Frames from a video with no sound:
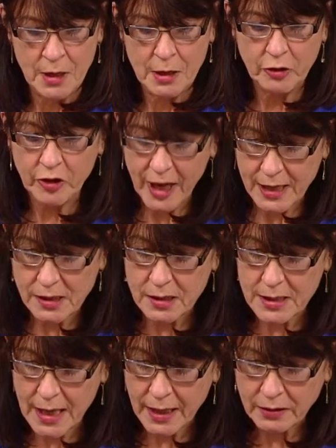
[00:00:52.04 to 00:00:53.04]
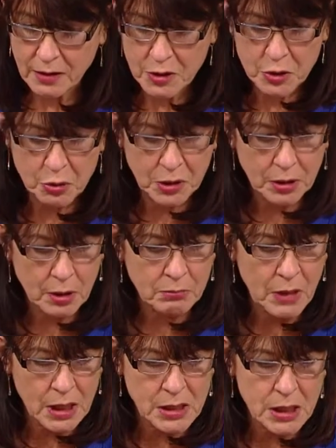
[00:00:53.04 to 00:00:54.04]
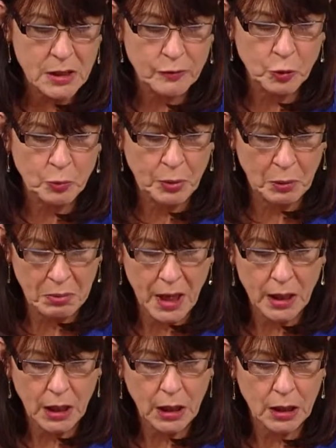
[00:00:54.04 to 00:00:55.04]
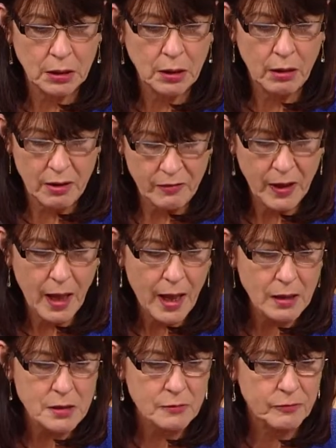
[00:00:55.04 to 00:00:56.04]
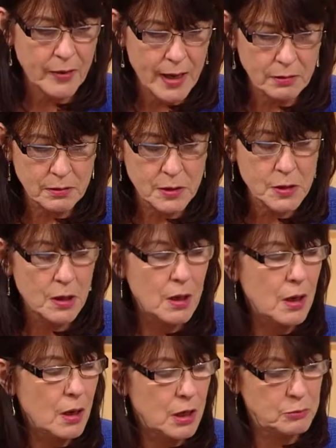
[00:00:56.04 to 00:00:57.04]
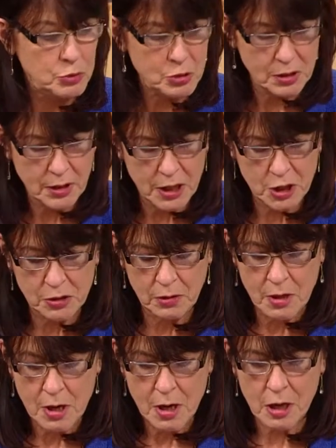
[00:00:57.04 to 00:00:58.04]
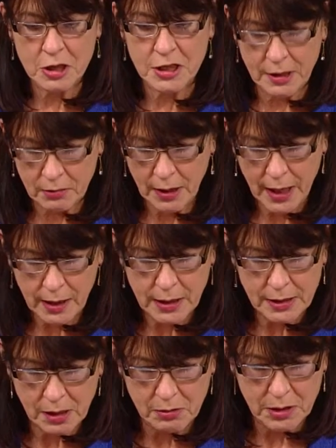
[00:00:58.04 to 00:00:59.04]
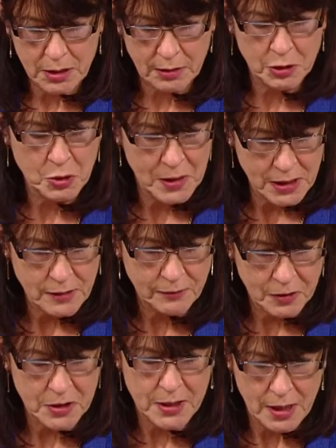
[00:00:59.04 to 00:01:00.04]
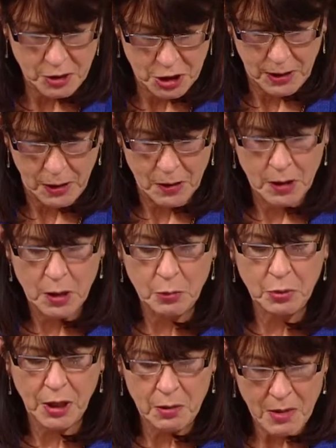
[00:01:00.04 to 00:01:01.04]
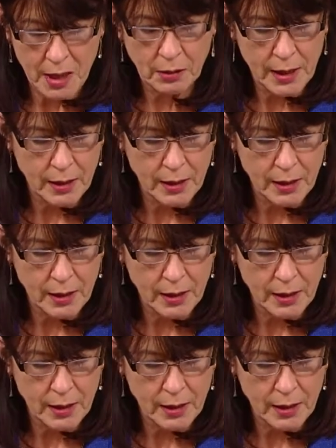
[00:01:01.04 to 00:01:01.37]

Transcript: Regret and sadness knowing that medieval, barbaric and horrific acts of violence and mutilation are still carried out in the 21st century, primarily